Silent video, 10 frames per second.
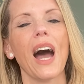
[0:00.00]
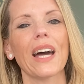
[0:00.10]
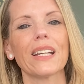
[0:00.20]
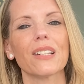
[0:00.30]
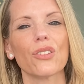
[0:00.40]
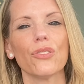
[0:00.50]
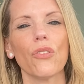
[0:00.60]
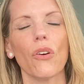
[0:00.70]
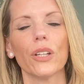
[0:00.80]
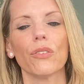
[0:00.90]
and it's
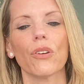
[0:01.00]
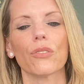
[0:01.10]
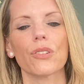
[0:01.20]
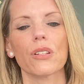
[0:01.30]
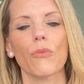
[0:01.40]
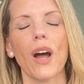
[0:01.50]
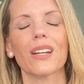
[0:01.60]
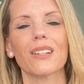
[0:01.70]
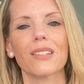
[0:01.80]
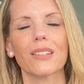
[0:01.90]
not in your conscious
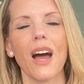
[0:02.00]
awareness.